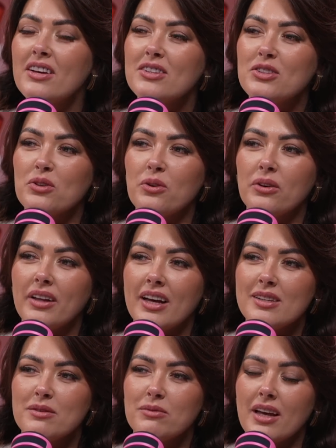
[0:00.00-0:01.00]
So
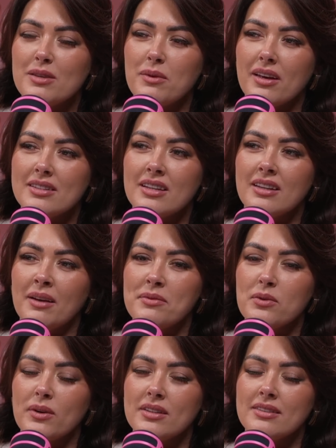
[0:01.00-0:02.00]
last week I said damp
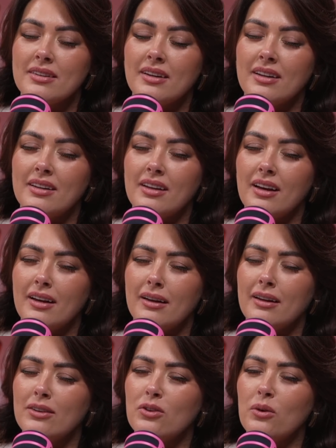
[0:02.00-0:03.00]
squid, and
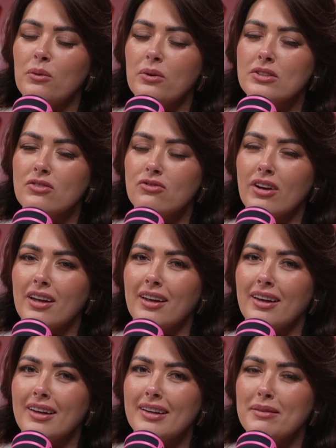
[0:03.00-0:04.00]
I knew it wasn't
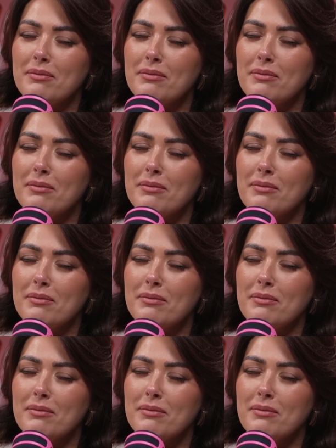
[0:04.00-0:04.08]
right.